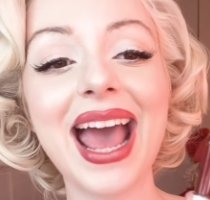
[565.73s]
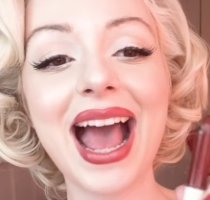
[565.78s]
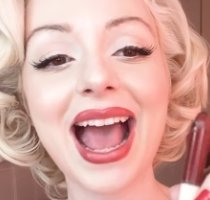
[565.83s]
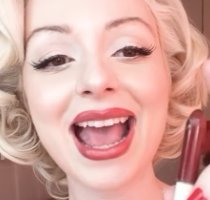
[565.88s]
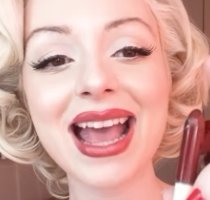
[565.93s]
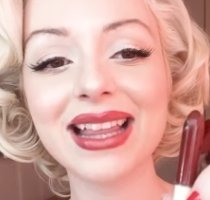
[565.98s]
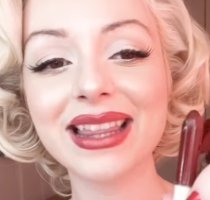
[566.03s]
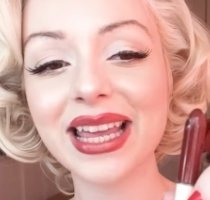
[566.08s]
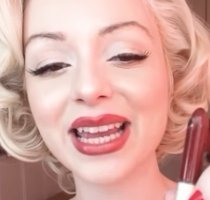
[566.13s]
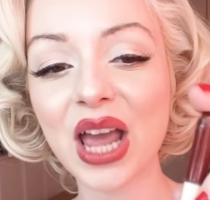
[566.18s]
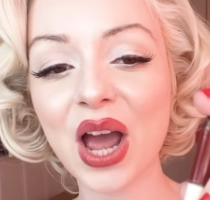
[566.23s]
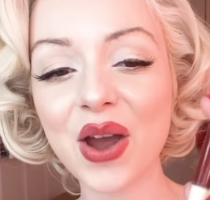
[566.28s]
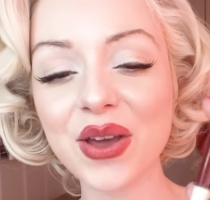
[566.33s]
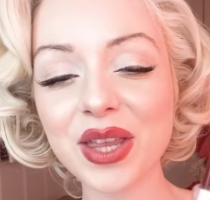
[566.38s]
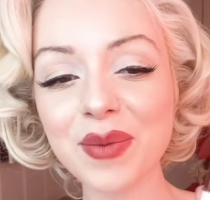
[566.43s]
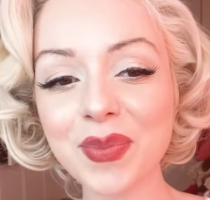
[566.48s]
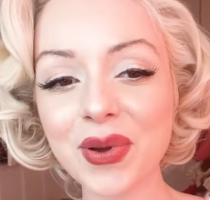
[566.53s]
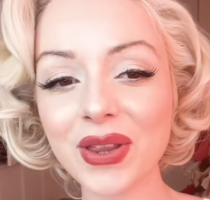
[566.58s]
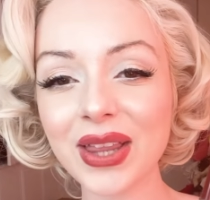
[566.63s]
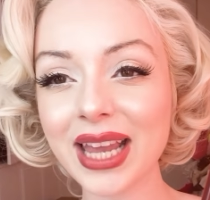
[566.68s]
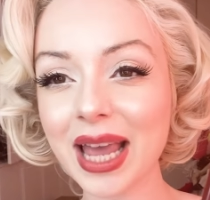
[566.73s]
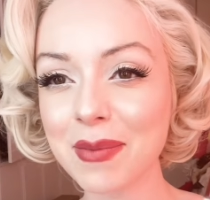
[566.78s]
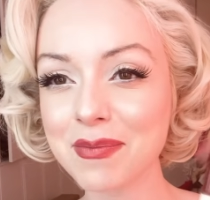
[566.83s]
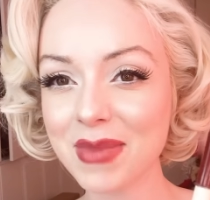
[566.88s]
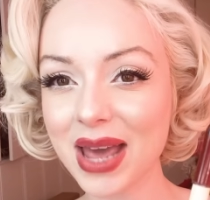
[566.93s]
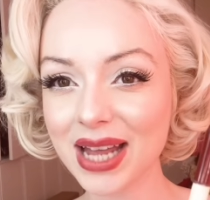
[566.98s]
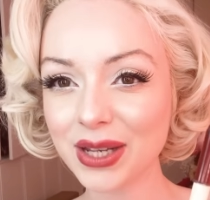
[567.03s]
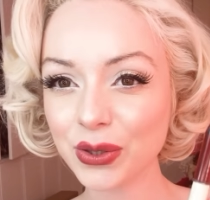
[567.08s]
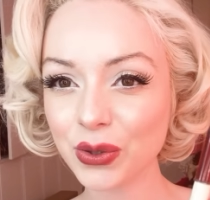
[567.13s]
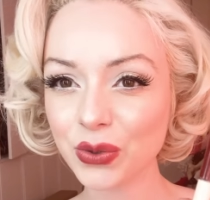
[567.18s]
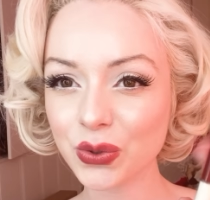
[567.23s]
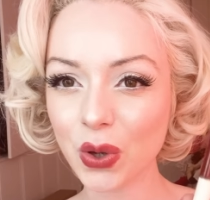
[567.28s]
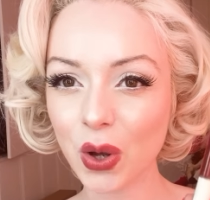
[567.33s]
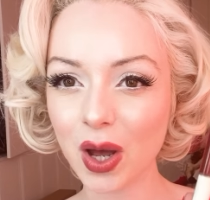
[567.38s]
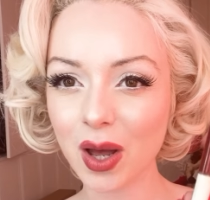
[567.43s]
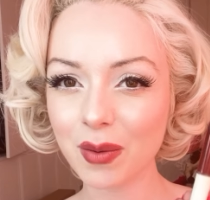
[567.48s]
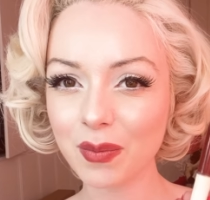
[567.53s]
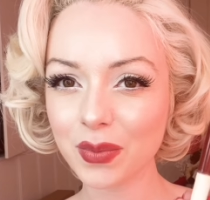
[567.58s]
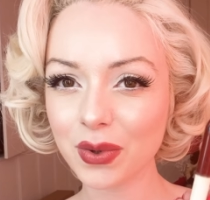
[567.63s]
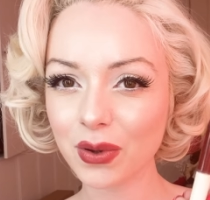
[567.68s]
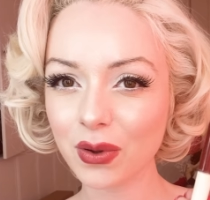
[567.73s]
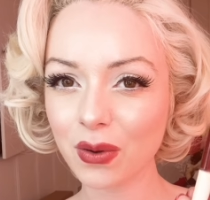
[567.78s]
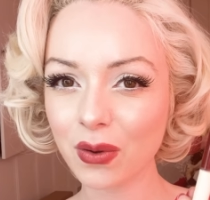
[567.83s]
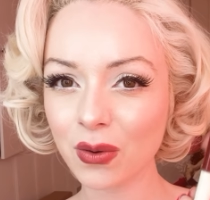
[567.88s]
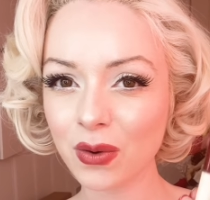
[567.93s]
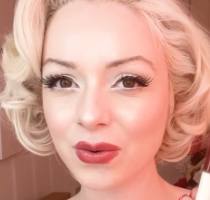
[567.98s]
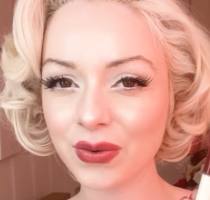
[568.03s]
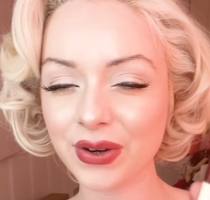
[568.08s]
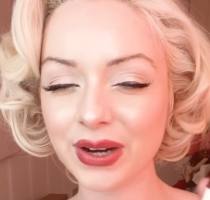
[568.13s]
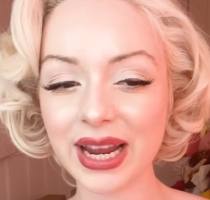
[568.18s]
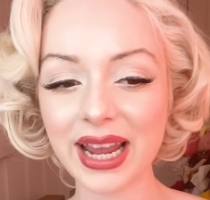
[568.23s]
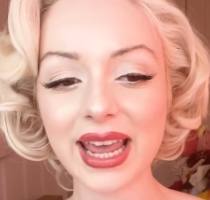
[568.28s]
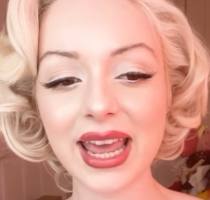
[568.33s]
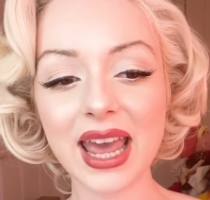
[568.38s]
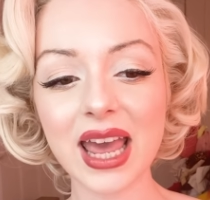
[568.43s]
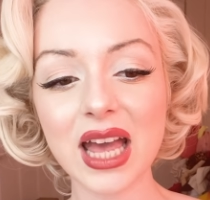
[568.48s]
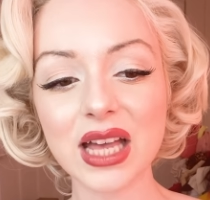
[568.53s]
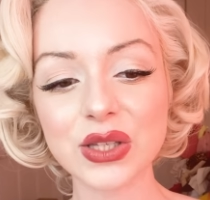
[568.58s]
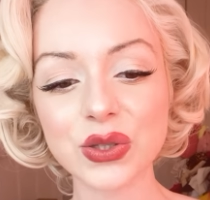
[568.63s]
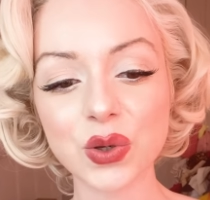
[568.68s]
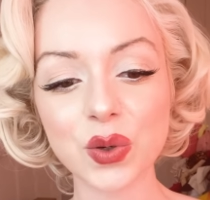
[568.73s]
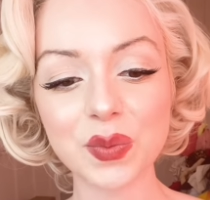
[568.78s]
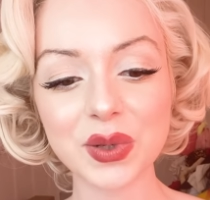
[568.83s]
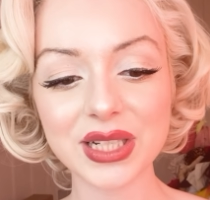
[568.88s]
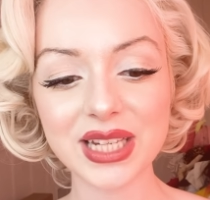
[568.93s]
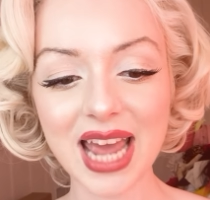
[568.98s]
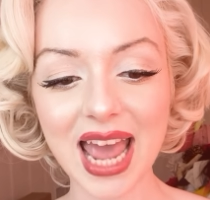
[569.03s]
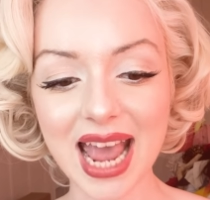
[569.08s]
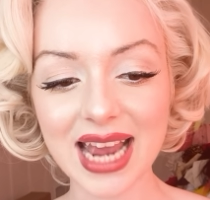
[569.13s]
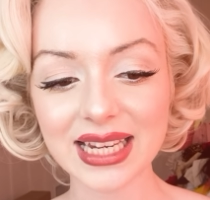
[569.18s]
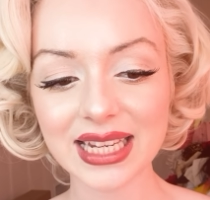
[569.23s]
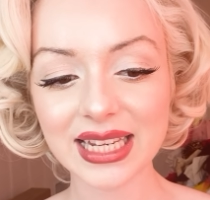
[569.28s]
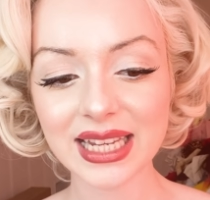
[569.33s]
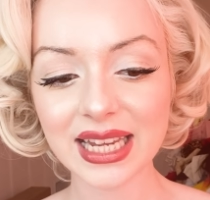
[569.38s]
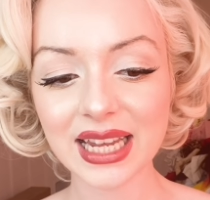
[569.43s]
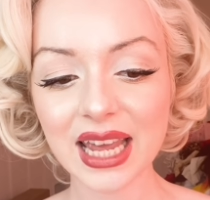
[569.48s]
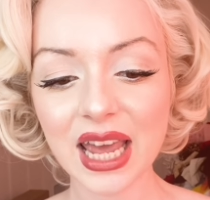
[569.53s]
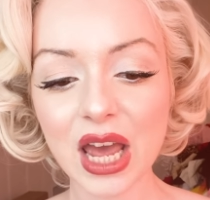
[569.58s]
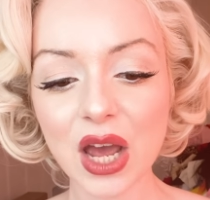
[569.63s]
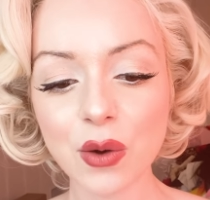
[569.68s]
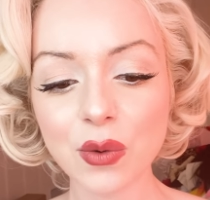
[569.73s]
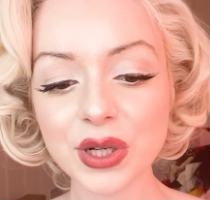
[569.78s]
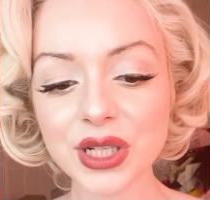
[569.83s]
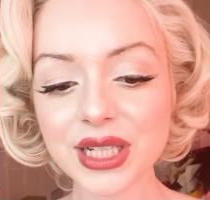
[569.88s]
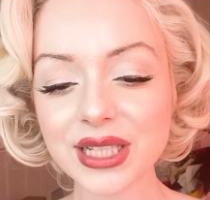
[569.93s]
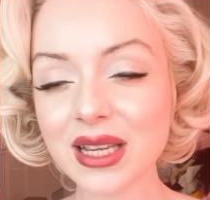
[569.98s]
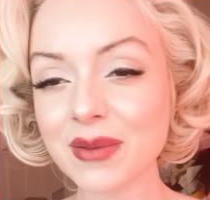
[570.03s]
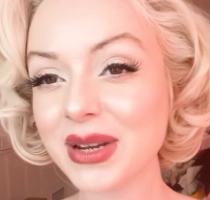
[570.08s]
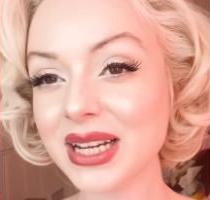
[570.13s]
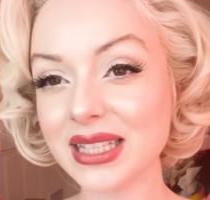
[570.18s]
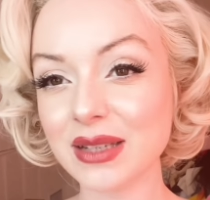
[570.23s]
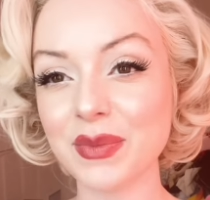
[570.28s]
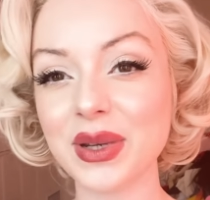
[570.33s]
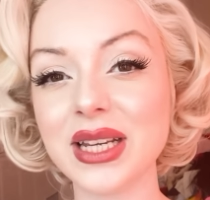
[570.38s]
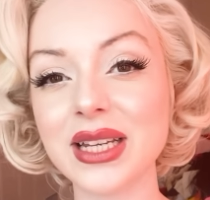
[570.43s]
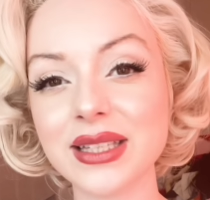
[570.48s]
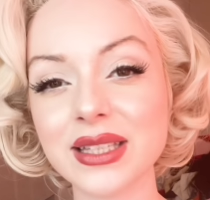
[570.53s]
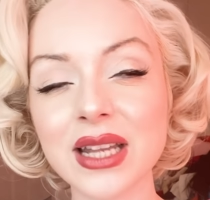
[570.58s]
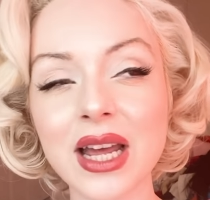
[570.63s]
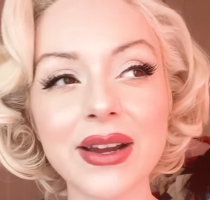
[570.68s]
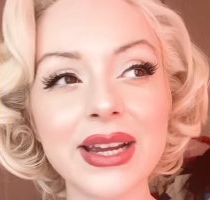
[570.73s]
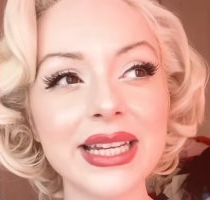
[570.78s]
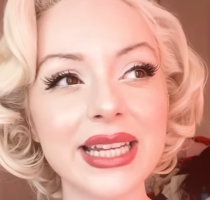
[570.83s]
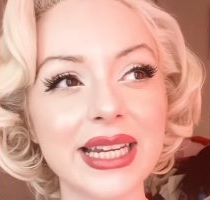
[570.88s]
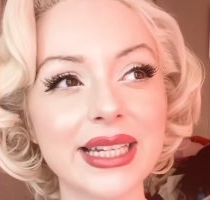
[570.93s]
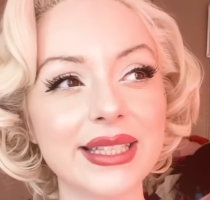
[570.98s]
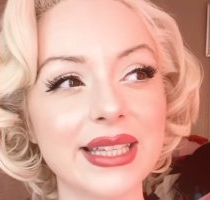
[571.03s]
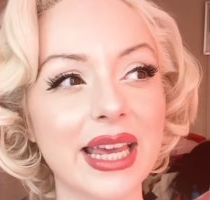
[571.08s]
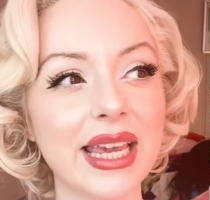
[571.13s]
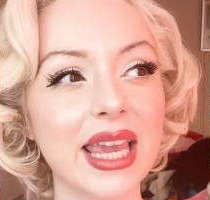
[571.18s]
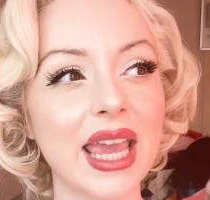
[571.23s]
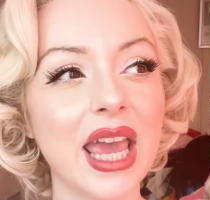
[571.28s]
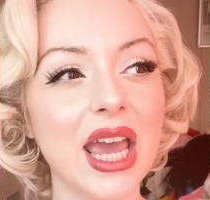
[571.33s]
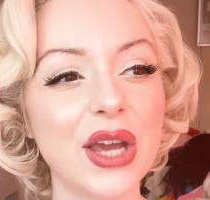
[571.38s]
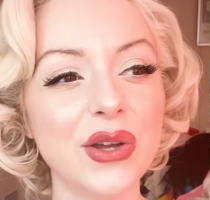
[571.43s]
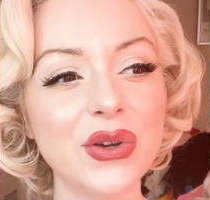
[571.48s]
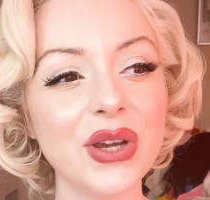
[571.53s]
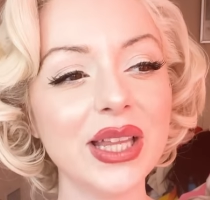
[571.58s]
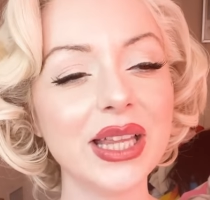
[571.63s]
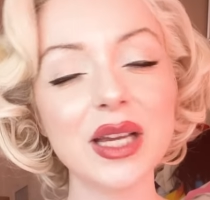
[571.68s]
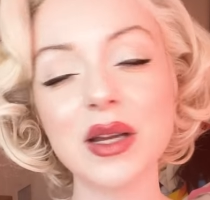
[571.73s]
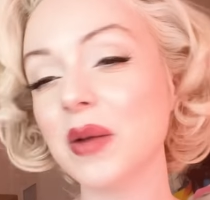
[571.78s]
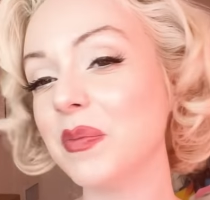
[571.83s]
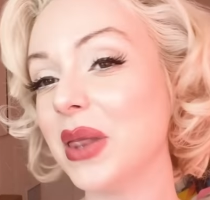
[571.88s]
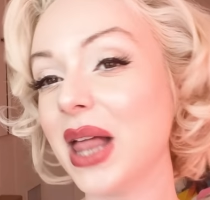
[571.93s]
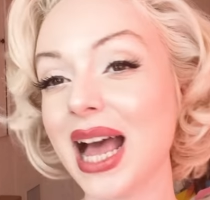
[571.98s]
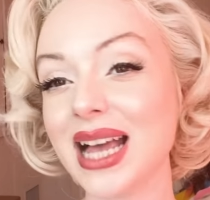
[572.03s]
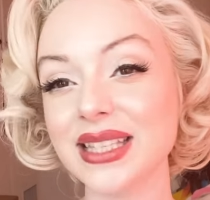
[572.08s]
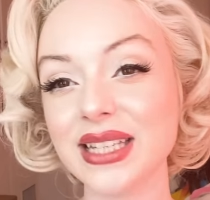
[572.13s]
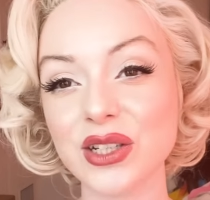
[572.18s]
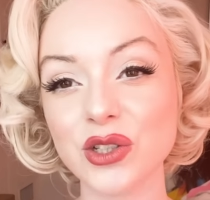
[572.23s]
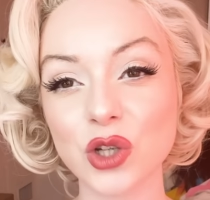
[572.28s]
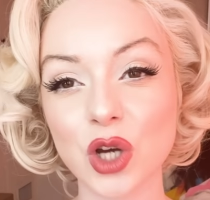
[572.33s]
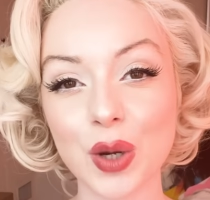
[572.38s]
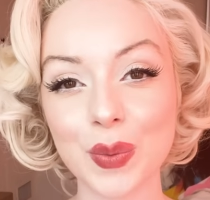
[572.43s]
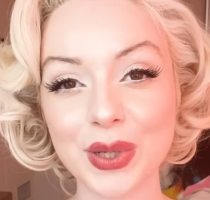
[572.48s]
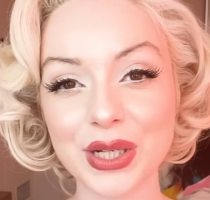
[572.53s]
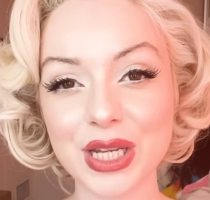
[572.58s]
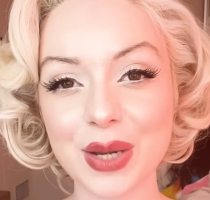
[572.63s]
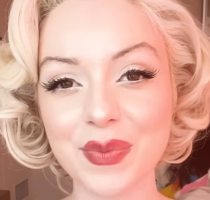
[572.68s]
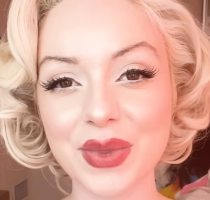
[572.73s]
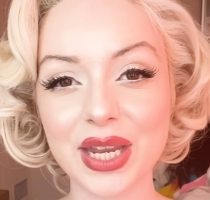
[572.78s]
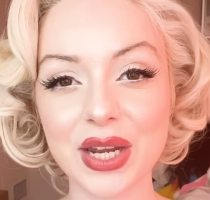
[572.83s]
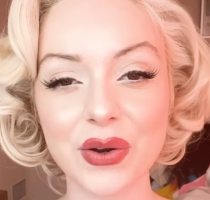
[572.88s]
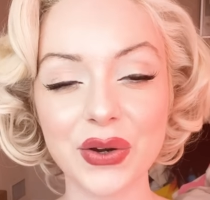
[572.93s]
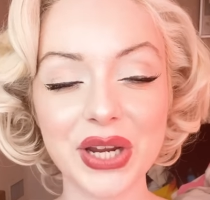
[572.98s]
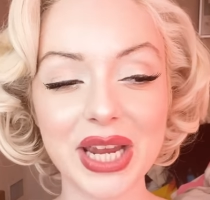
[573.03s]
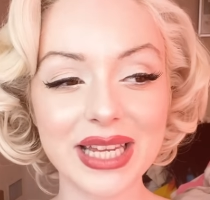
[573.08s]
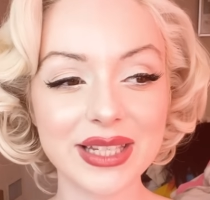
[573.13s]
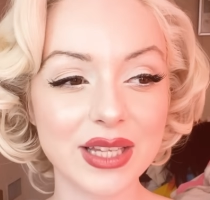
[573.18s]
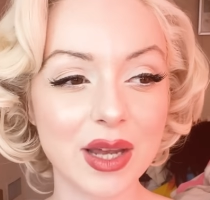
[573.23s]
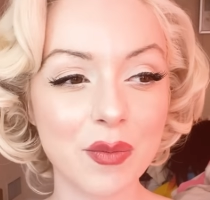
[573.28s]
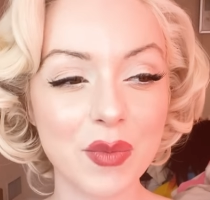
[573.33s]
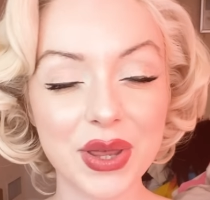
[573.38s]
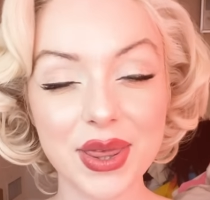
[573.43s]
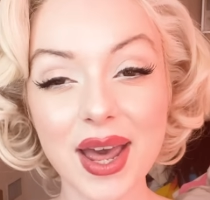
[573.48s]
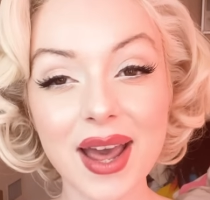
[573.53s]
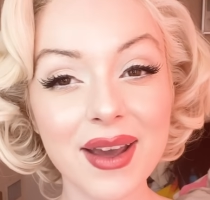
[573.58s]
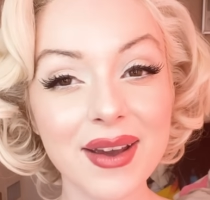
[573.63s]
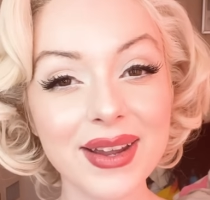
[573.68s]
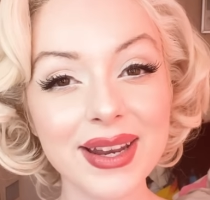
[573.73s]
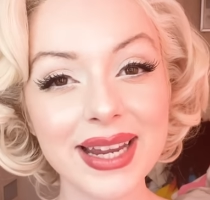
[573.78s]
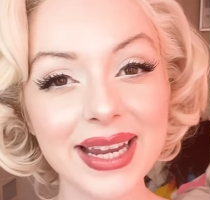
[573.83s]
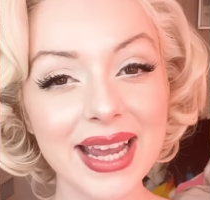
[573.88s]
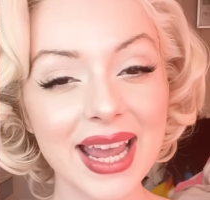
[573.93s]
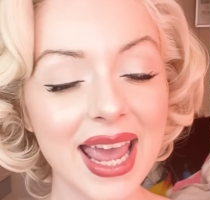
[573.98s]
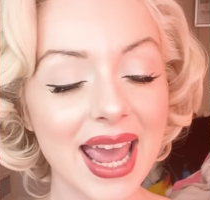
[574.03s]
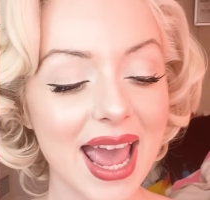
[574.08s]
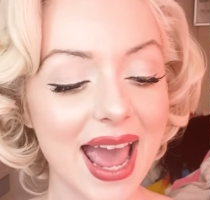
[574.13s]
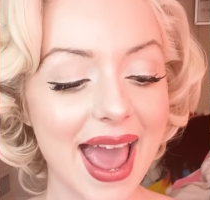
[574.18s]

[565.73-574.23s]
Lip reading: And like how they put like a metal top over it so it protected it, which is amazing, because nowadays like you get like a plastic top or something, or you get some without it.